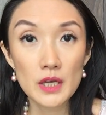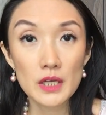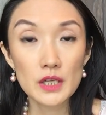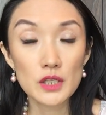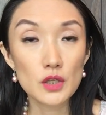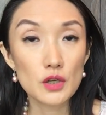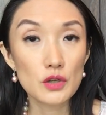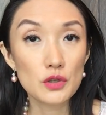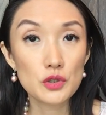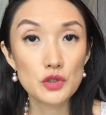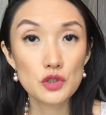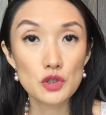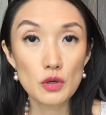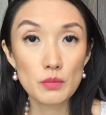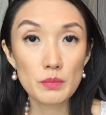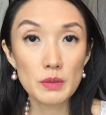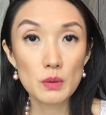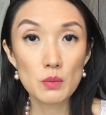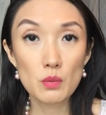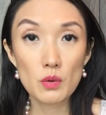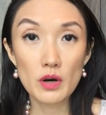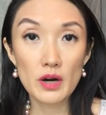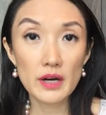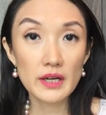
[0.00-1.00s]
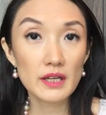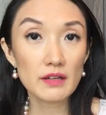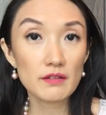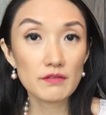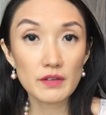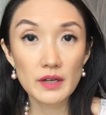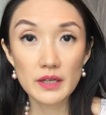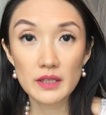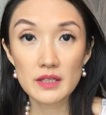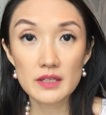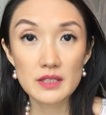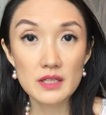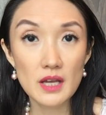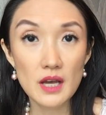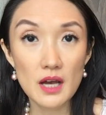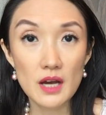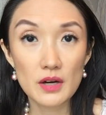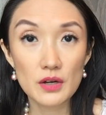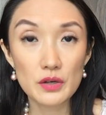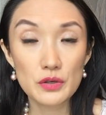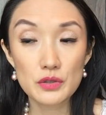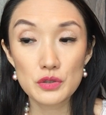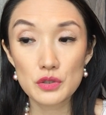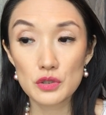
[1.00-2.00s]
You know, show me where I can find this
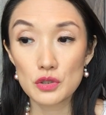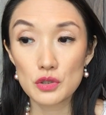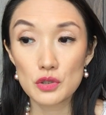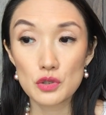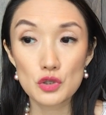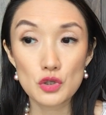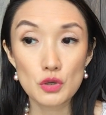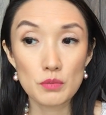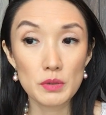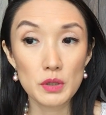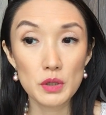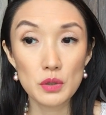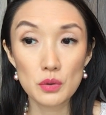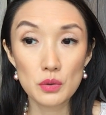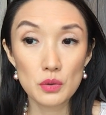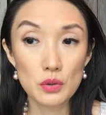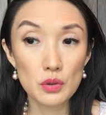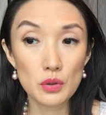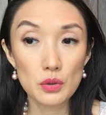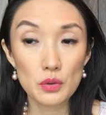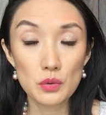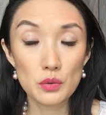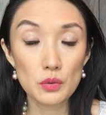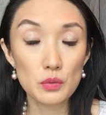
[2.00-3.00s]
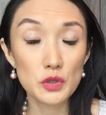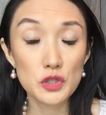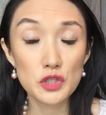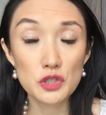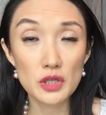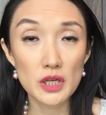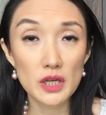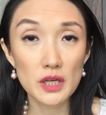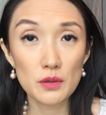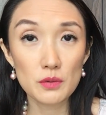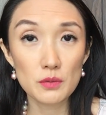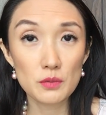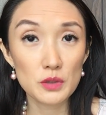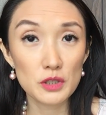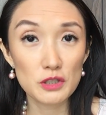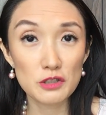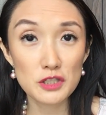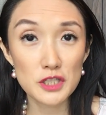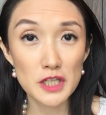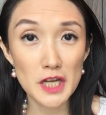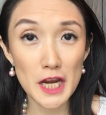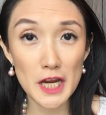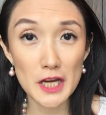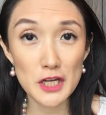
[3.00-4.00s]
house. You know, show me who, which real
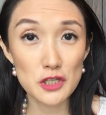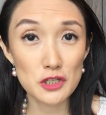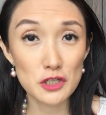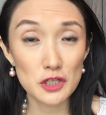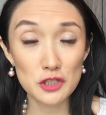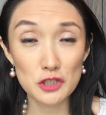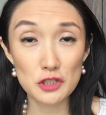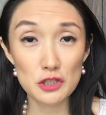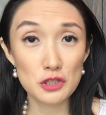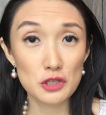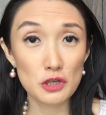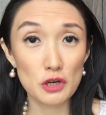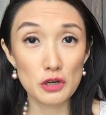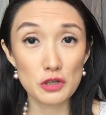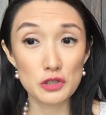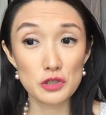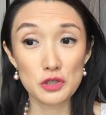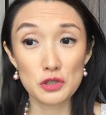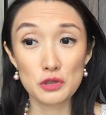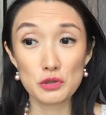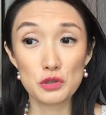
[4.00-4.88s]
estate agent I should talk to.